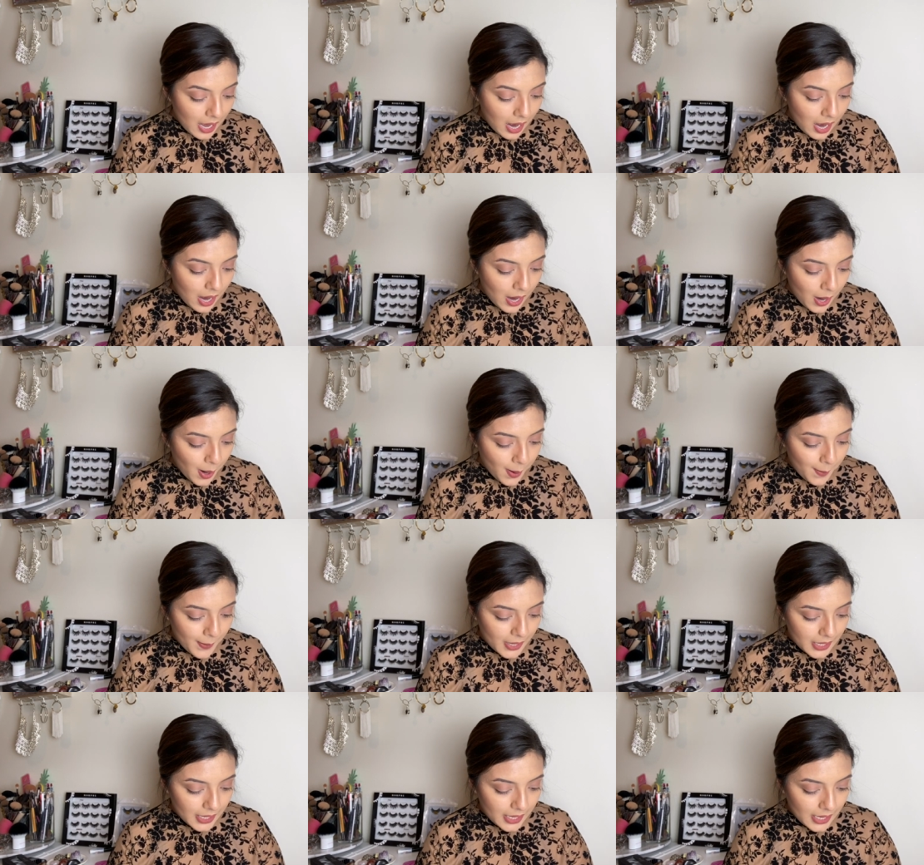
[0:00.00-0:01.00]

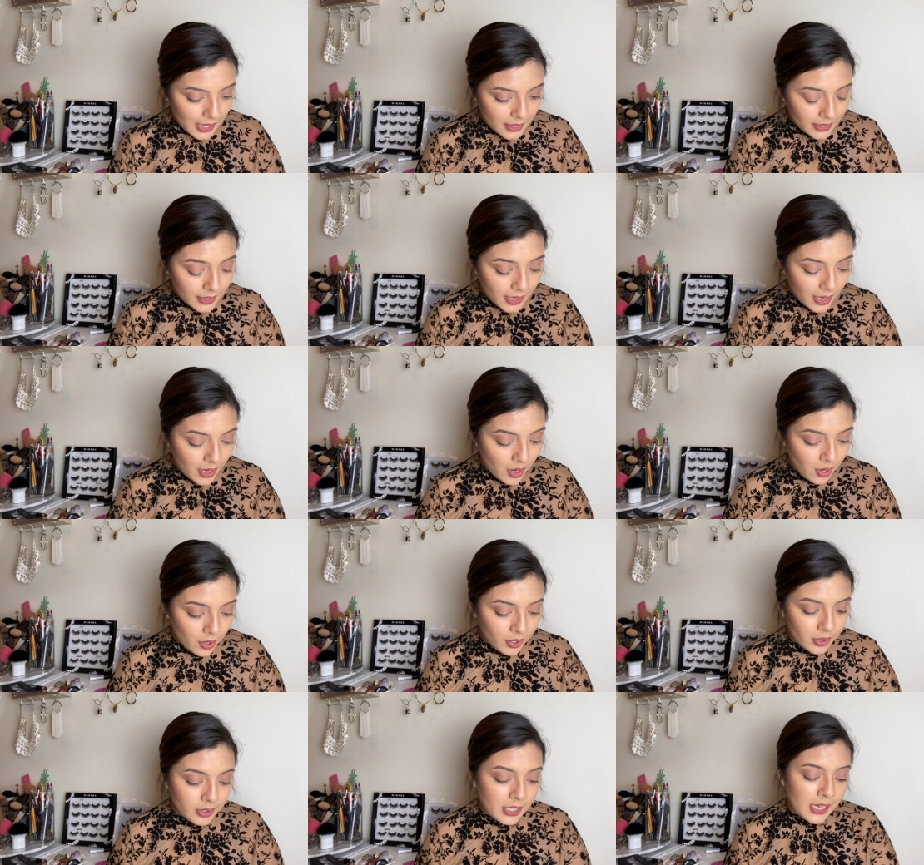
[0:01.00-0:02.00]
Um, they
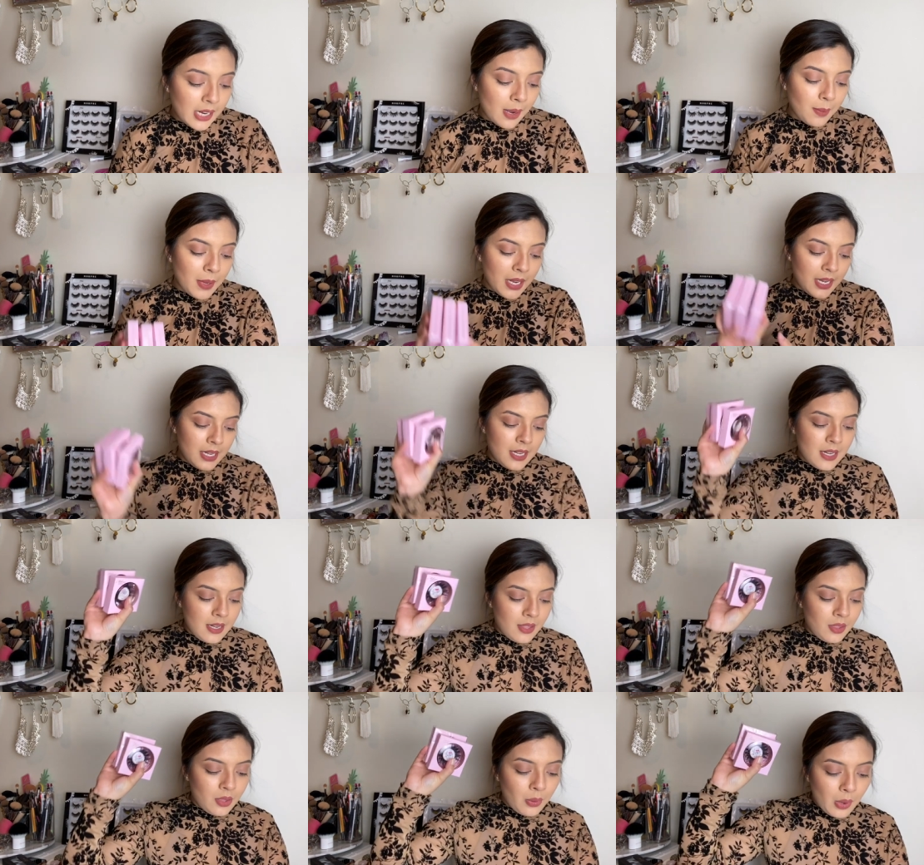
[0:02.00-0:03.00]
are, they come in
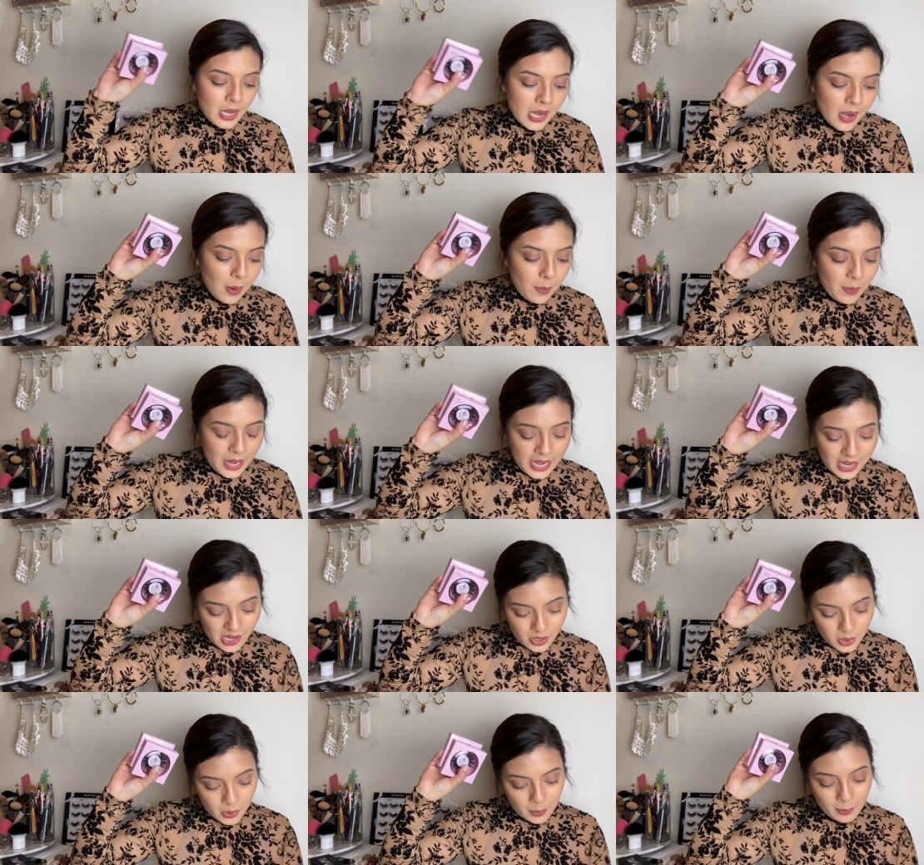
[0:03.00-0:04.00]
three
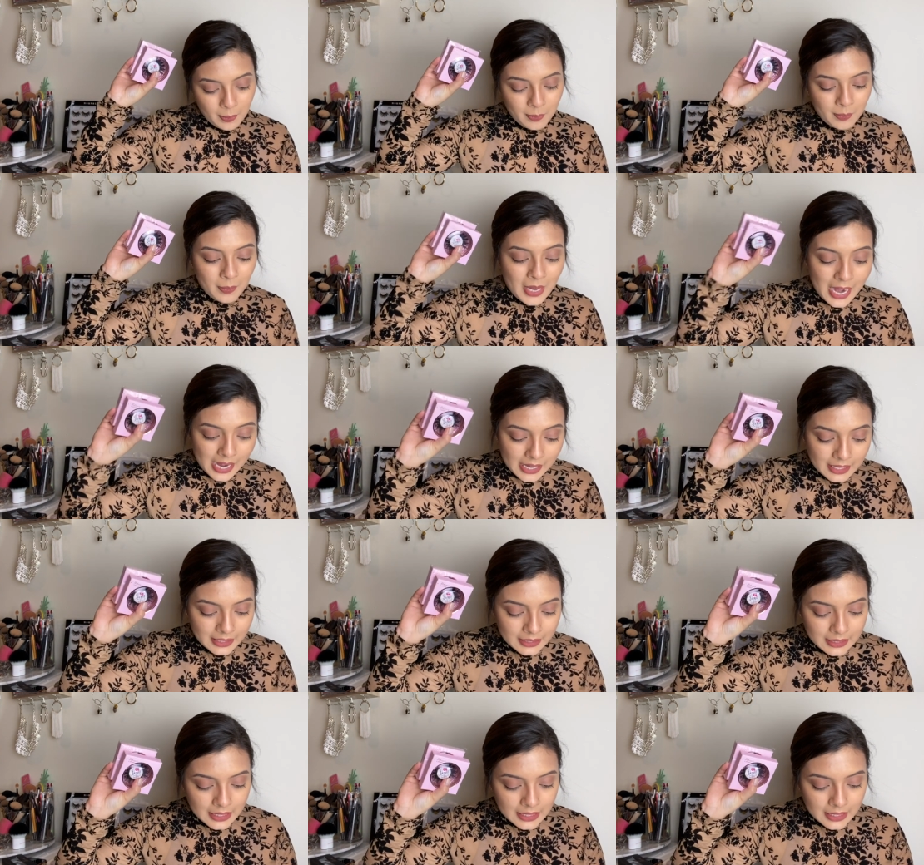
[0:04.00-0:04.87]
pair pack.